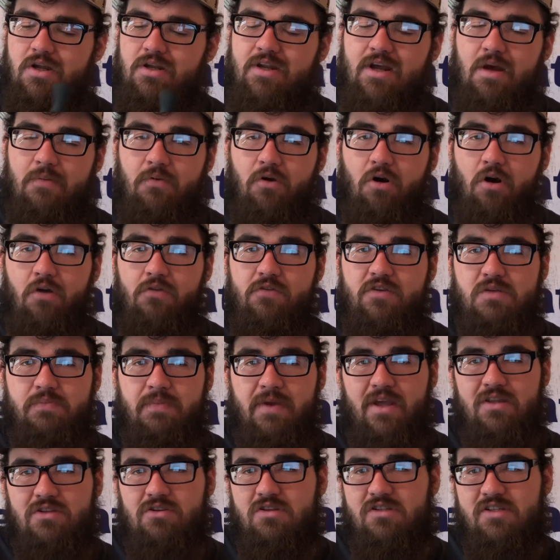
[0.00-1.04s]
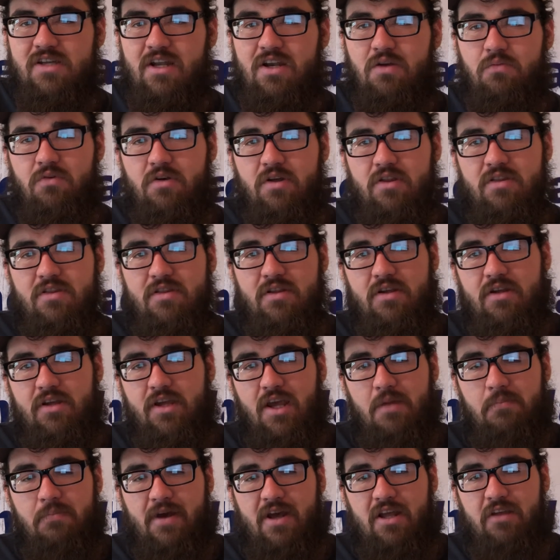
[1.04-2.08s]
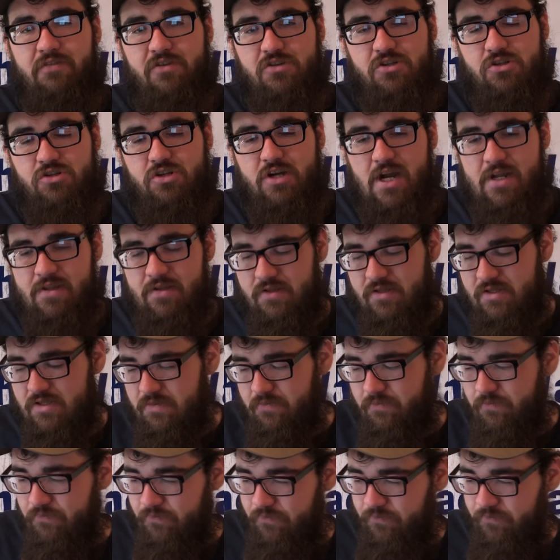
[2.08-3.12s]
Now all these baits are scented with kicking bass fish attractants.